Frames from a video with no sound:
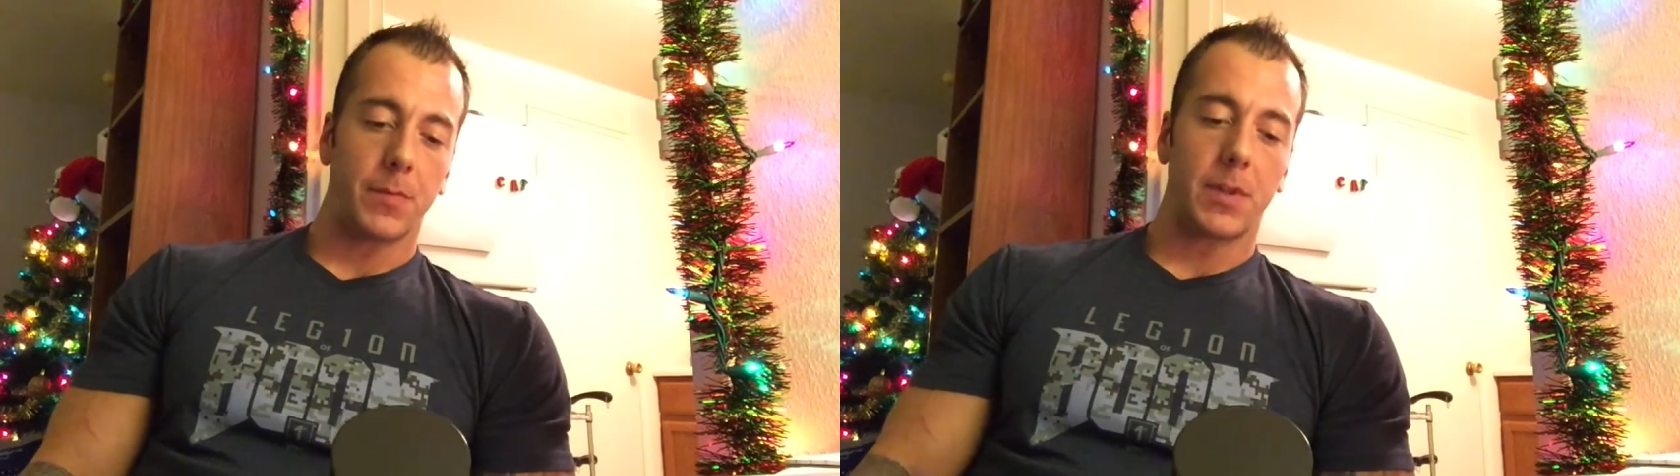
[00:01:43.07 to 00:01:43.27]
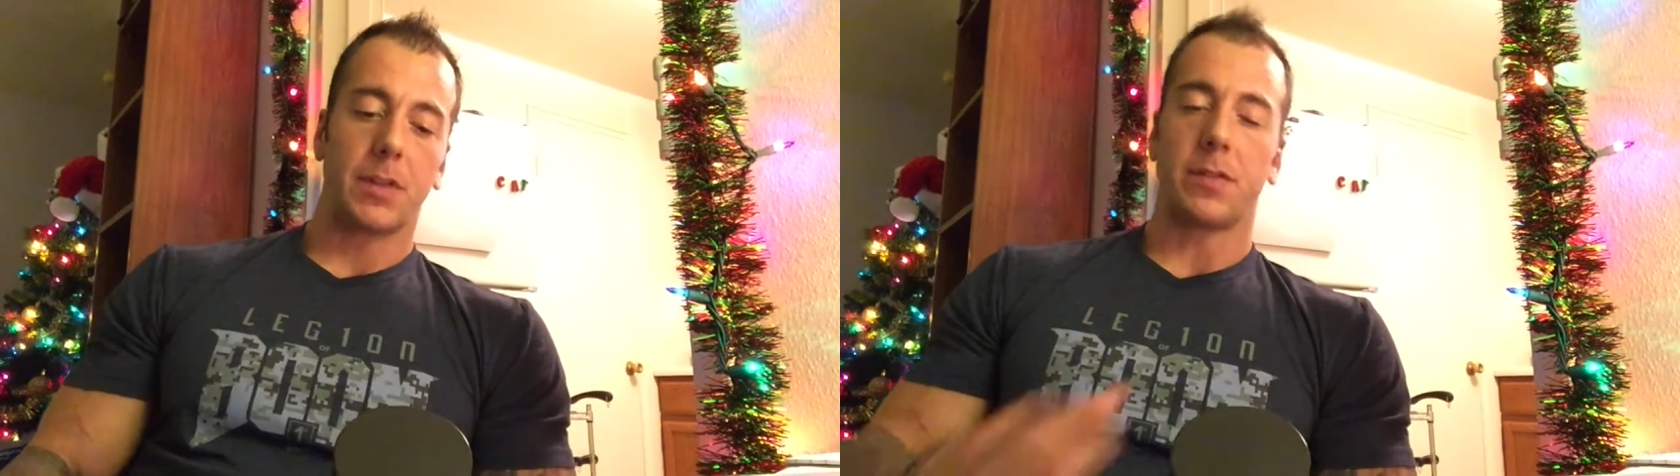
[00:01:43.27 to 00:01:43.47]

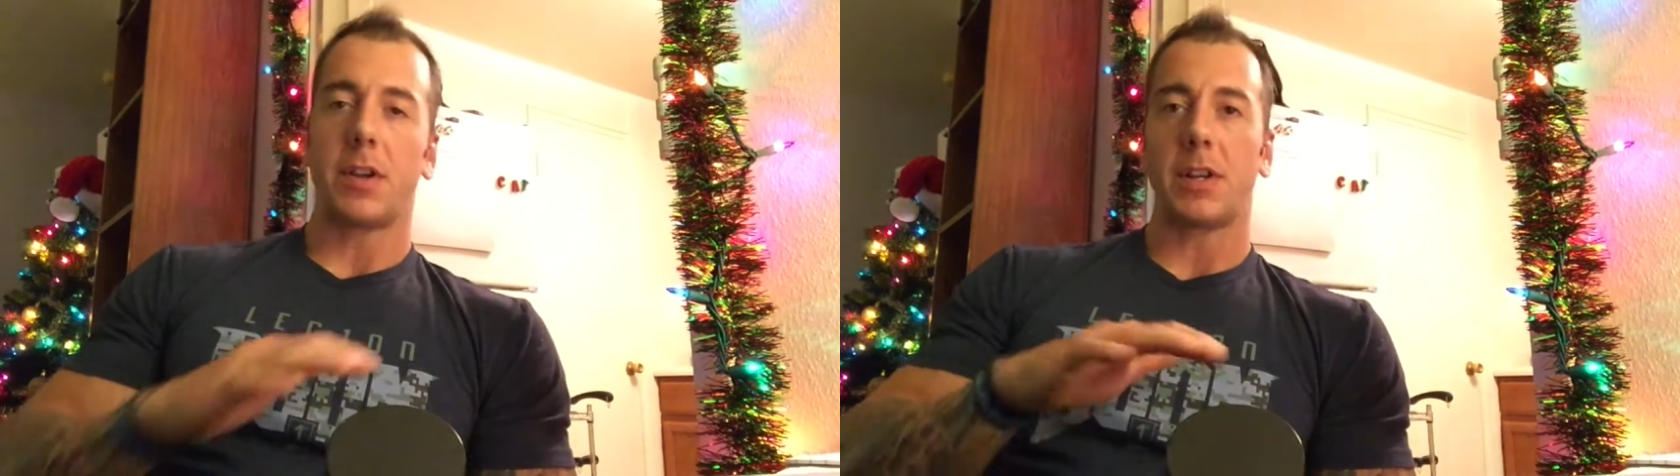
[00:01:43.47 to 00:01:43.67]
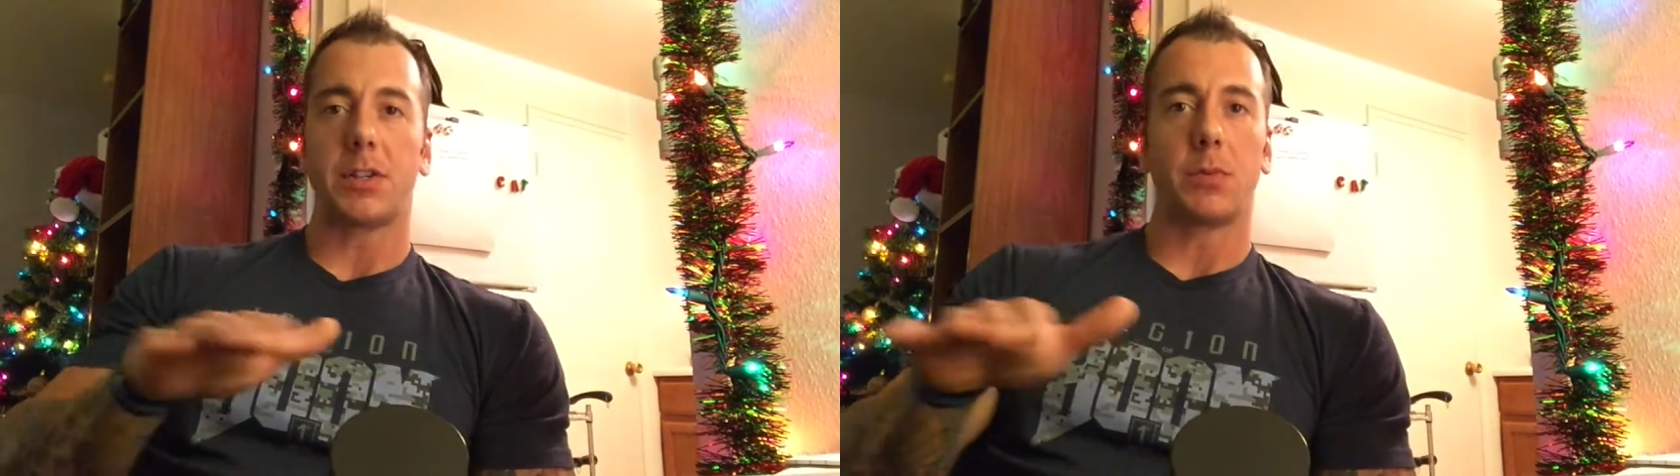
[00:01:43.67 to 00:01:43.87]
it's a
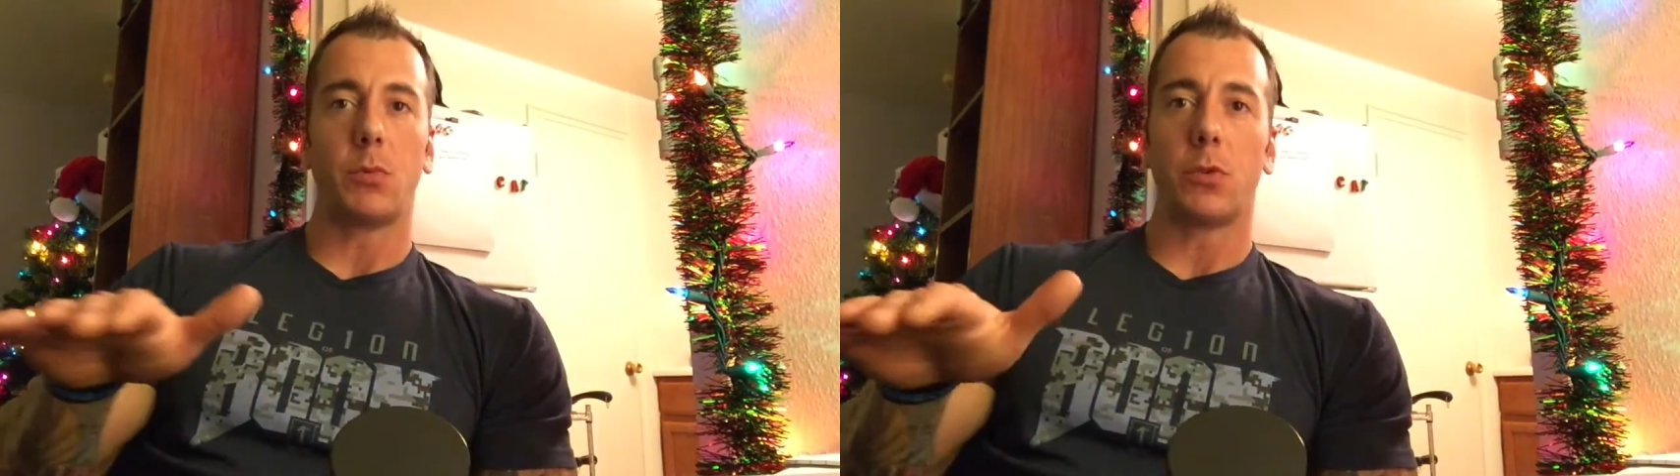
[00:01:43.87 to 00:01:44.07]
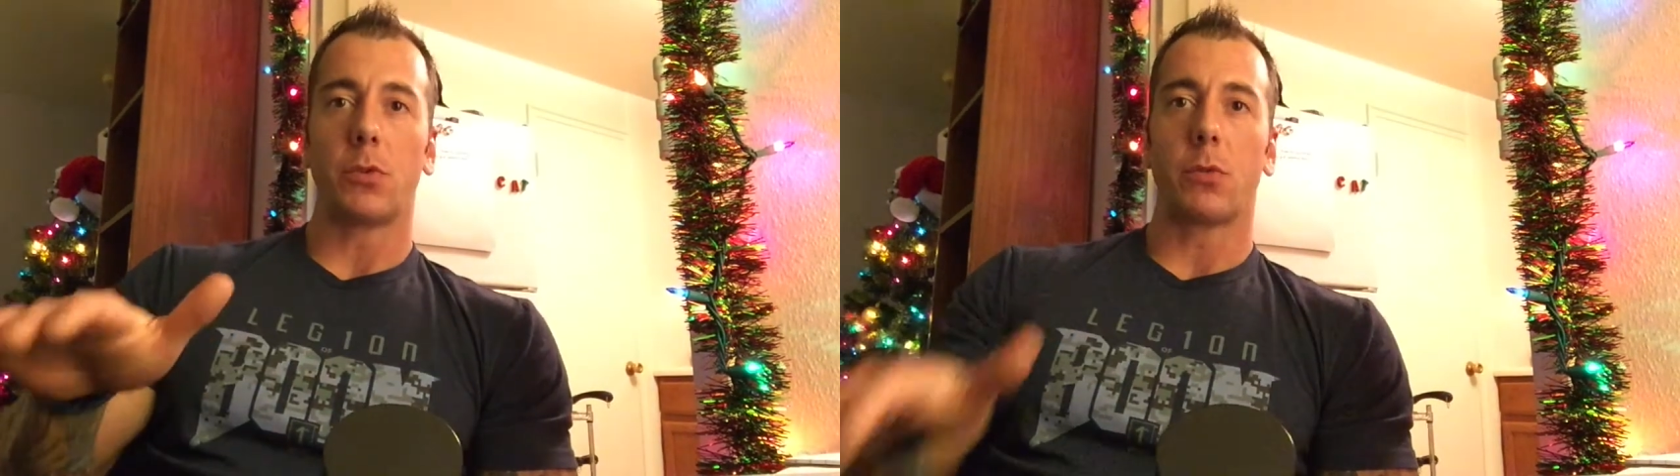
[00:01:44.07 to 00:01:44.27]
nice smooth